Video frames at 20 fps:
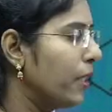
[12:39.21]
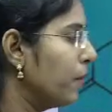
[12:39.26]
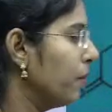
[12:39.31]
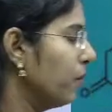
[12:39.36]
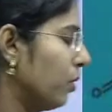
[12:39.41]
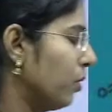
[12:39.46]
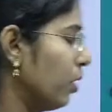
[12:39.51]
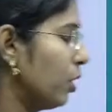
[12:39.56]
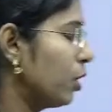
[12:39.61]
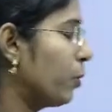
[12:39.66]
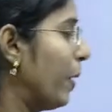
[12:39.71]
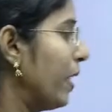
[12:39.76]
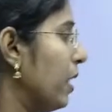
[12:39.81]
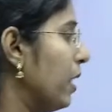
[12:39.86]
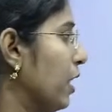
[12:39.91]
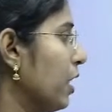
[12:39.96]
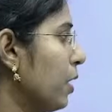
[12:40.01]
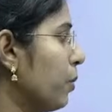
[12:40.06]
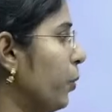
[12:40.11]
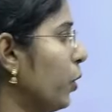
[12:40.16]
So,
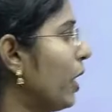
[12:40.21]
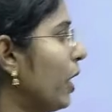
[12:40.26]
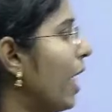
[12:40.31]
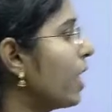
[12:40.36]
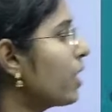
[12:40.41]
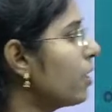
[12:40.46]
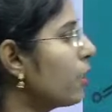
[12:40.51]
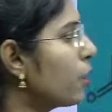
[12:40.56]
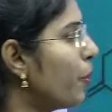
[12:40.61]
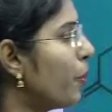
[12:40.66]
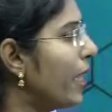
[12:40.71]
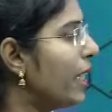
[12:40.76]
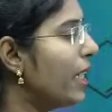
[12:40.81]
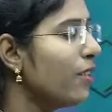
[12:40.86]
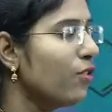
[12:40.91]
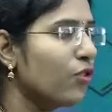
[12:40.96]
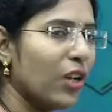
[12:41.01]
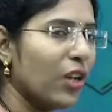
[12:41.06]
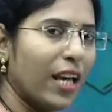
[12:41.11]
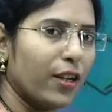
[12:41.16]
potassium sparing
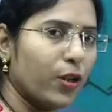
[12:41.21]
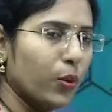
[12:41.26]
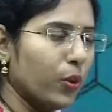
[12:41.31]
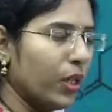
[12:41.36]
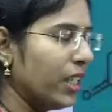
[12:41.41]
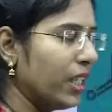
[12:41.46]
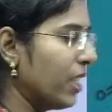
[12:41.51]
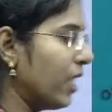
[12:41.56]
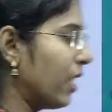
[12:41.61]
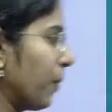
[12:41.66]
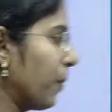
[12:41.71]
diuretic.